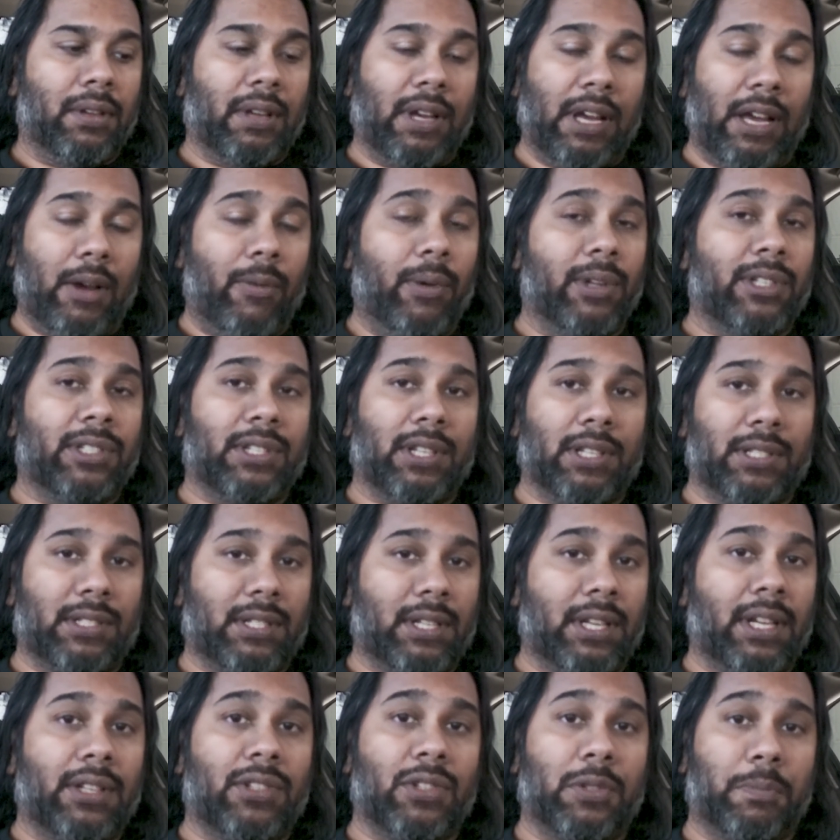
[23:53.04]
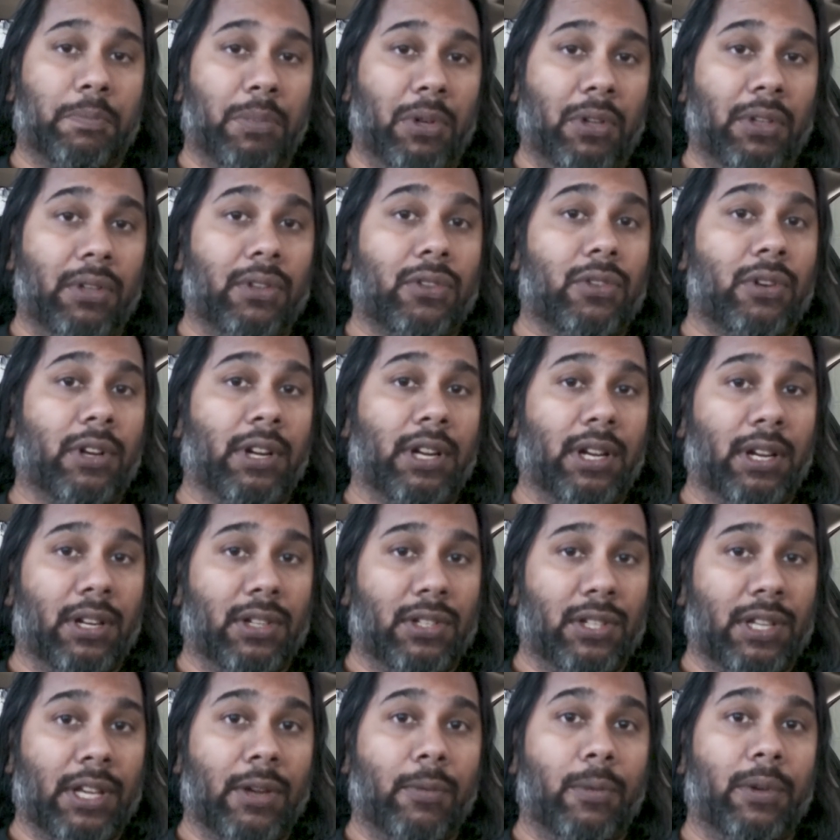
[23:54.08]
I would just say just pull the trigger
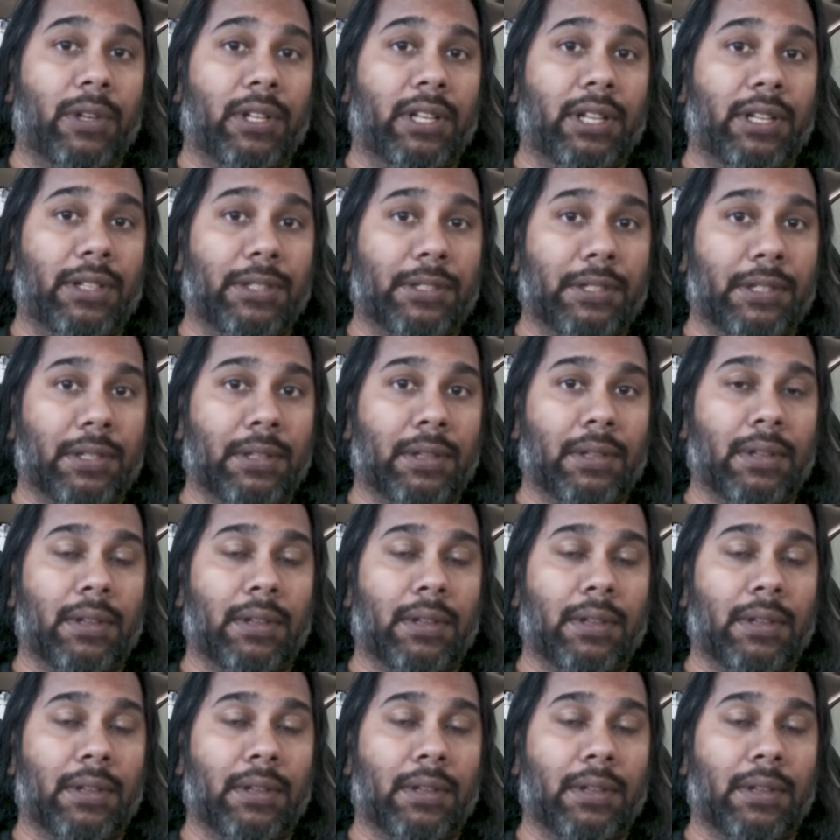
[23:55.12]
and you get one of these.